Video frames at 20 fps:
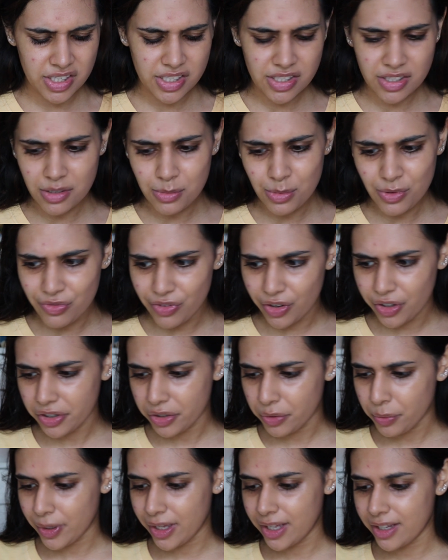This is going to be very
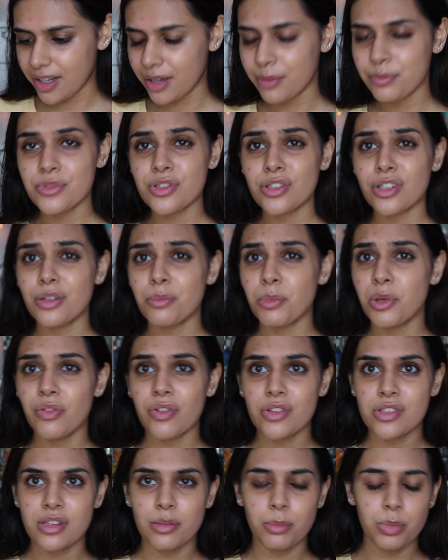quick. I'm just going to move
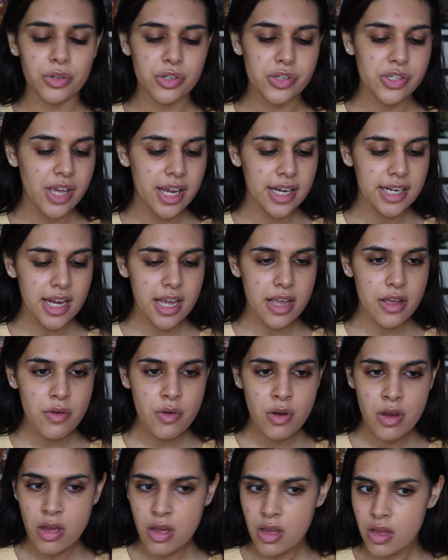on to the brush side
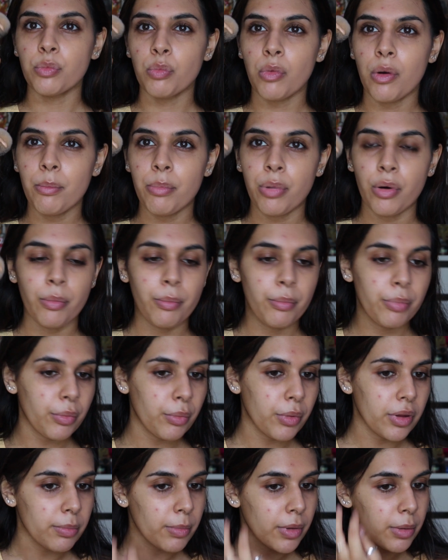now. Done one pump
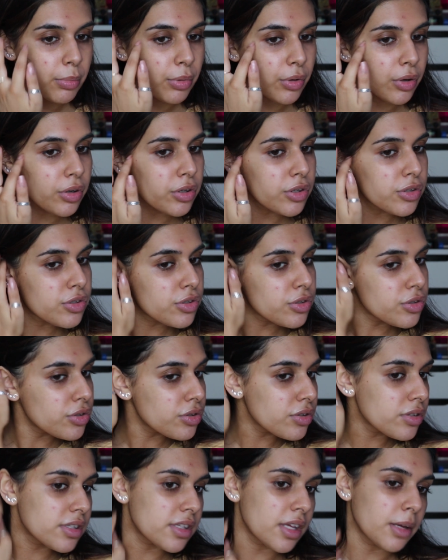with my
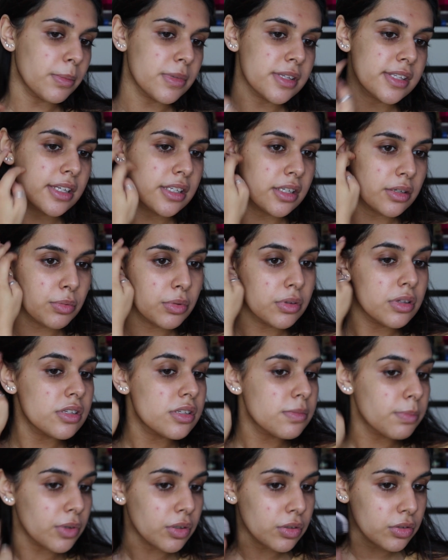brush, same as I did with the
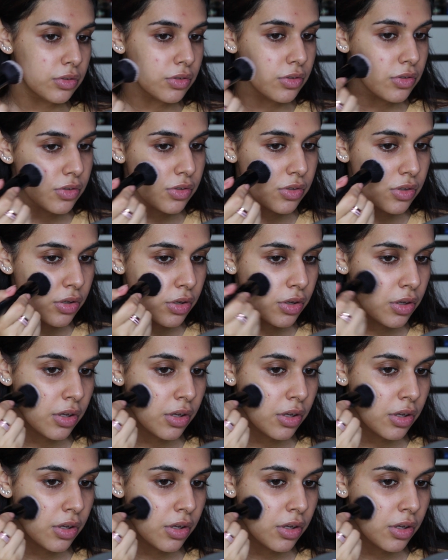sponge.